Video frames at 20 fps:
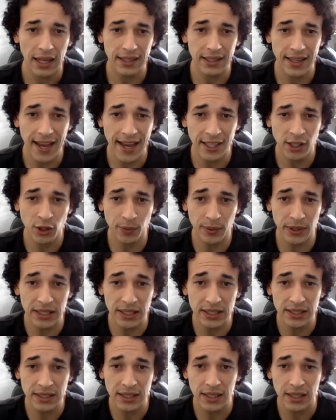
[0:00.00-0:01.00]

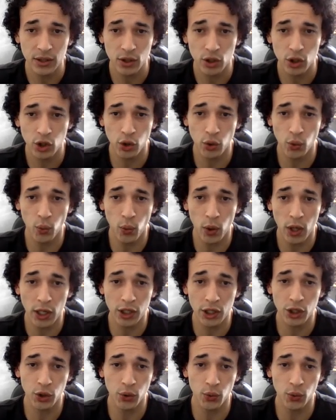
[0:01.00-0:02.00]
Attachment to
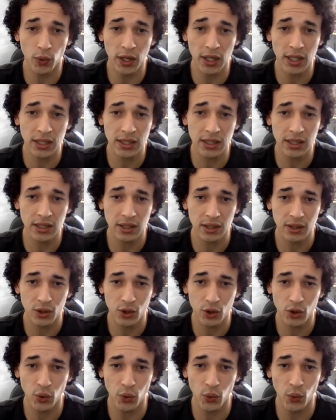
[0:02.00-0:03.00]
what you want,
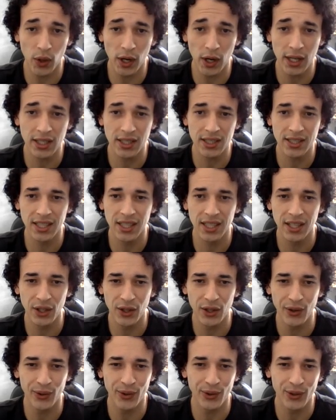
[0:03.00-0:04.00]
to what
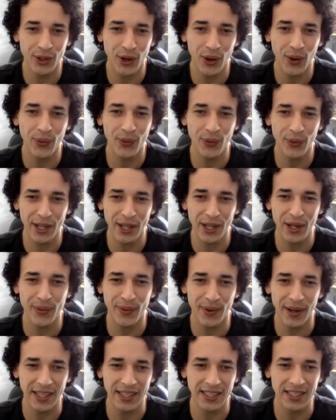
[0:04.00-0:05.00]
you don't really
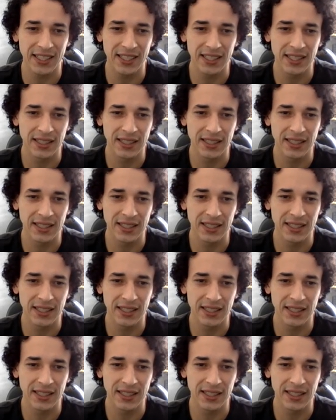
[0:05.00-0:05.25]
want.